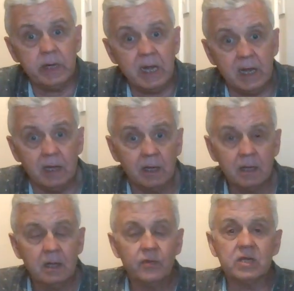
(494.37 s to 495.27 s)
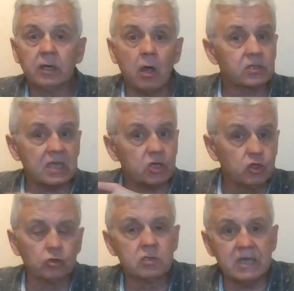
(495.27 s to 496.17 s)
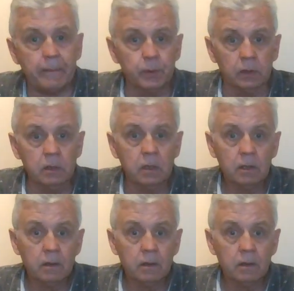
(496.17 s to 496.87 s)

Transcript: it. There's lots that shouldn't happen.